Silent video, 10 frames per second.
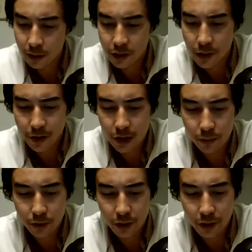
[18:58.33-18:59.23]
that's coming
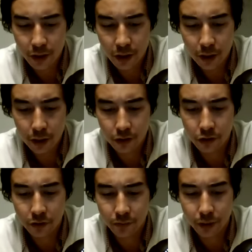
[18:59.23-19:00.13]
out pretty good. I
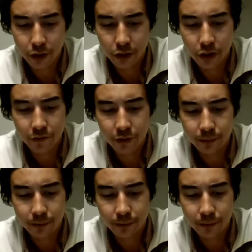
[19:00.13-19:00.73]
saw some pictures